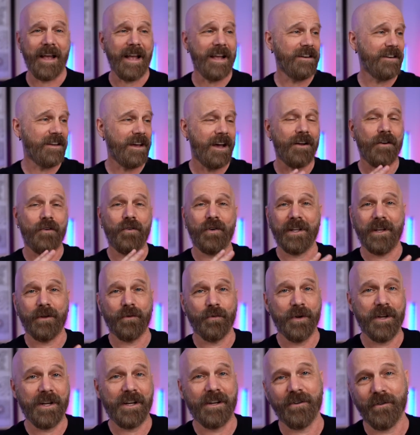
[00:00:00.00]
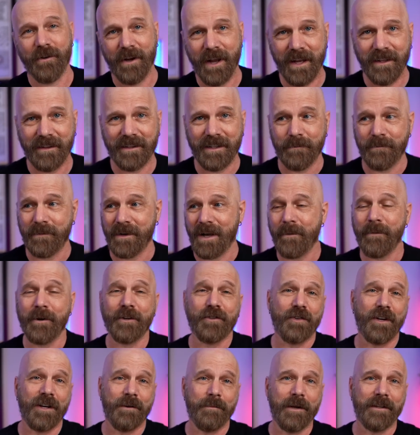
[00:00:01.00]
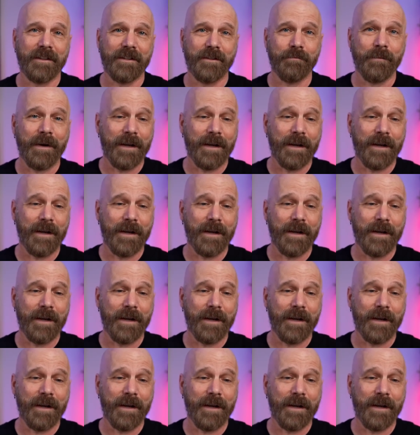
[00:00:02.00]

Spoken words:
and not only recreate them, I'm gonna try to make